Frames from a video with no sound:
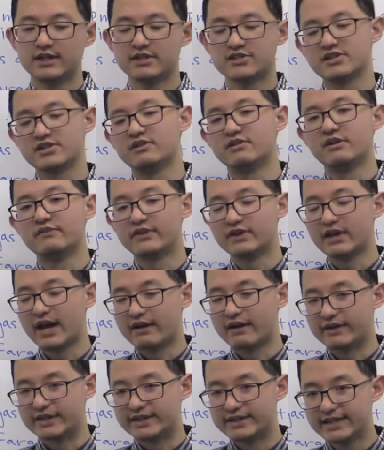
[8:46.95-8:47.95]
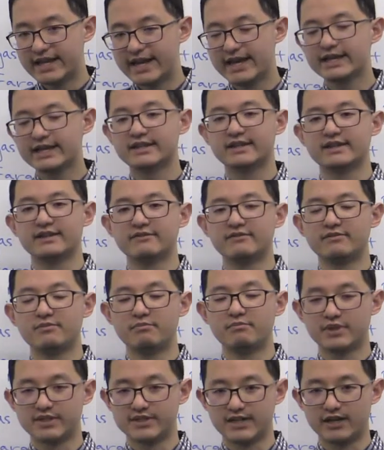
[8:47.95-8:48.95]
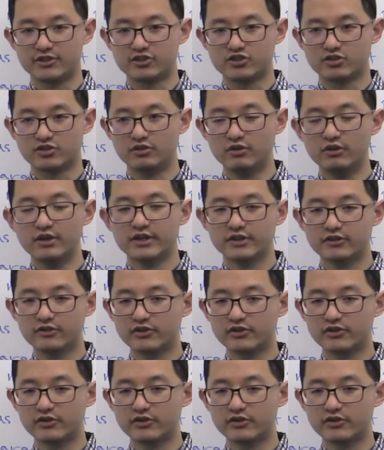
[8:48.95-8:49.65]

So if you have a negative potential,